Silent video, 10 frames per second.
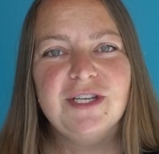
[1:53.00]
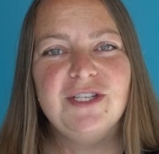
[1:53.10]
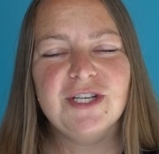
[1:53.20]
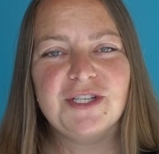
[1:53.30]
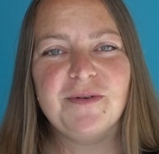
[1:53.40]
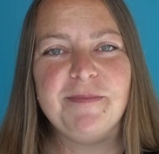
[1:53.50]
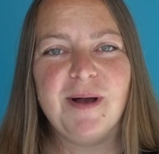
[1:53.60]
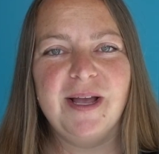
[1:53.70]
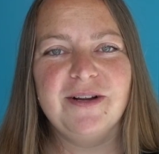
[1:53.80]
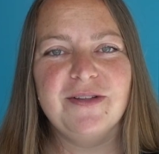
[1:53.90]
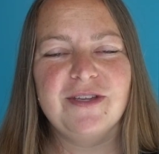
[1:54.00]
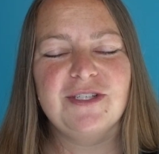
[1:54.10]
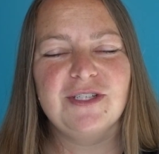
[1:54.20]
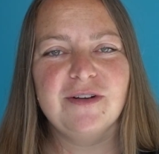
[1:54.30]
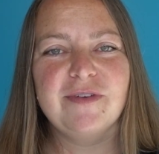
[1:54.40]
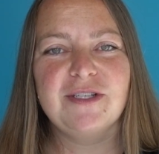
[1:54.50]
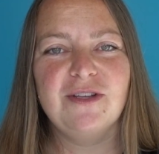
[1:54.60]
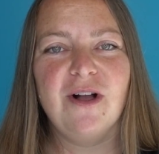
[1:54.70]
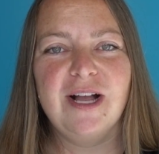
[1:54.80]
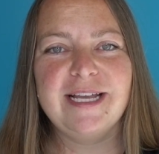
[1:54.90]
Just a reminder that a service
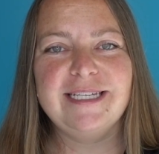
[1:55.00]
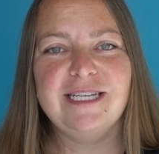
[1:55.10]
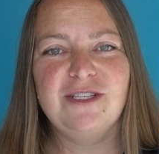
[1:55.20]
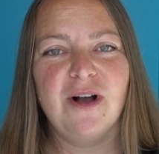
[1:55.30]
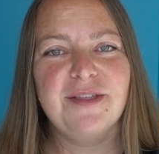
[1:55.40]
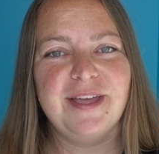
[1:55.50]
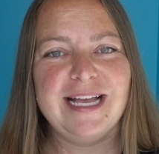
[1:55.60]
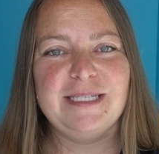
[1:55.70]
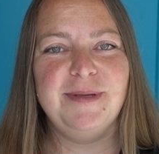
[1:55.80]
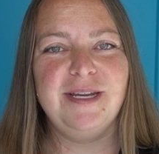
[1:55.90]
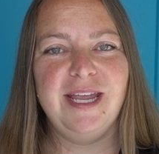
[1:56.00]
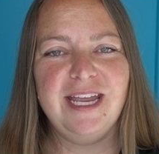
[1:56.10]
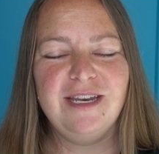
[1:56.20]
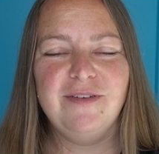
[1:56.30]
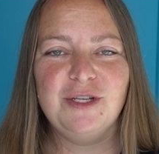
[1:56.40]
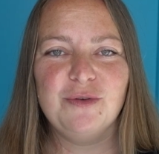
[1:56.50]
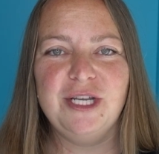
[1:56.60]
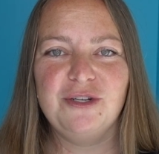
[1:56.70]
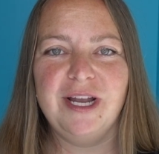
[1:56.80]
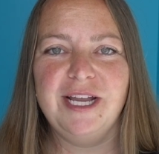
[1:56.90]
dog is a dog that has been
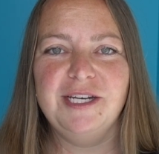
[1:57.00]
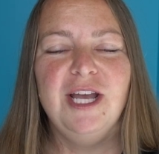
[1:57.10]
individually trained